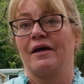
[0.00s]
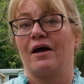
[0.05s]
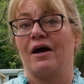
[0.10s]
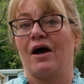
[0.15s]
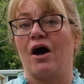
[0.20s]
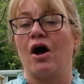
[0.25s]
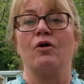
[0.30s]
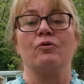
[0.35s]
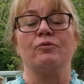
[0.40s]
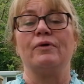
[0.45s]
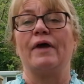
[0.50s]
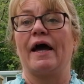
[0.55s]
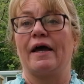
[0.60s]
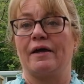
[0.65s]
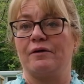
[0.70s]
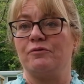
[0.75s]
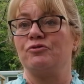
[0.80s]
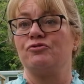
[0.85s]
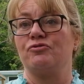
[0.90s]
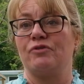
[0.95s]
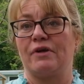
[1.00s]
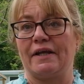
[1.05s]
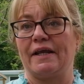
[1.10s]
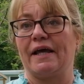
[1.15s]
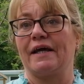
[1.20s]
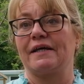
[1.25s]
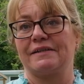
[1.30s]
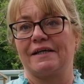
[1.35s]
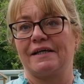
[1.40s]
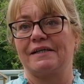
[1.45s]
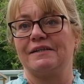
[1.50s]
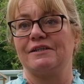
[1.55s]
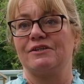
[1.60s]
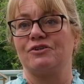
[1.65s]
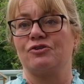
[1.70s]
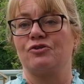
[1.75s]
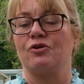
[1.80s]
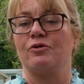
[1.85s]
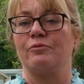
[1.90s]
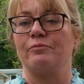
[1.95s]
oh yeah, he was really excited to
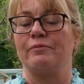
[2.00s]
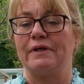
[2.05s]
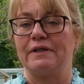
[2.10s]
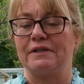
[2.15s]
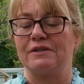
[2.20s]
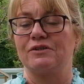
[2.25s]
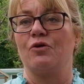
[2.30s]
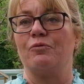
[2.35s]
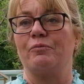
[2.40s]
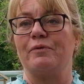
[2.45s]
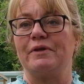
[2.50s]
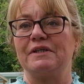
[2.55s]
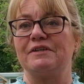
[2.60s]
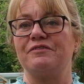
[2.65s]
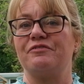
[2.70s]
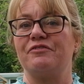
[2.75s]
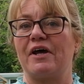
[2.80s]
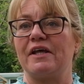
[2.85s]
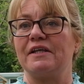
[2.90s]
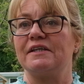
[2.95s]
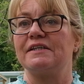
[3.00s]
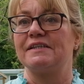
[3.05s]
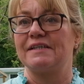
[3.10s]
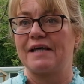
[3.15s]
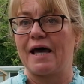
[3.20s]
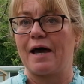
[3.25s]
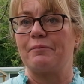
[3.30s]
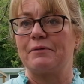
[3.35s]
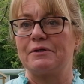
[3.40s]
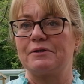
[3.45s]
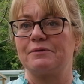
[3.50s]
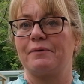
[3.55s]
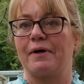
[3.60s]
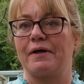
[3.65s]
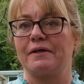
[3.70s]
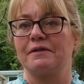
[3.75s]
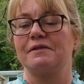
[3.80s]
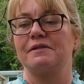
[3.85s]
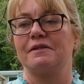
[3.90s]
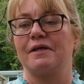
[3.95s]
come. He's come with his friend Sam as
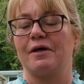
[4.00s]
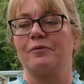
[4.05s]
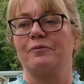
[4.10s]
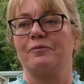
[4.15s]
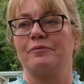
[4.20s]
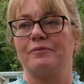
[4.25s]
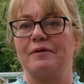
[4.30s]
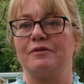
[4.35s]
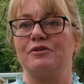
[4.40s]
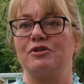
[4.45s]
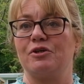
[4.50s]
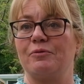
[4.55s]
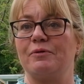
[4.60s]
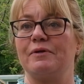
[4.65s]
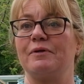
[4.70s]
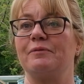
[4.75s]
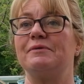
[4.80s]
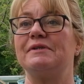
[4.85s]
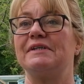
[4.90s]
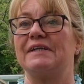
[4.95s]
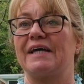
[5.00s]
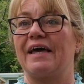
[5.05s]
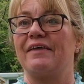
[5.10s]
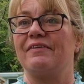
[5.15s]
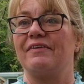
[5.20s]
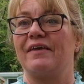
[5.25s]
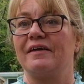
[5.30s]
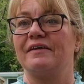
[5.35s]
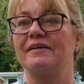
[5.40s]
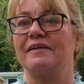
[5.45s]
well, so the two of them together.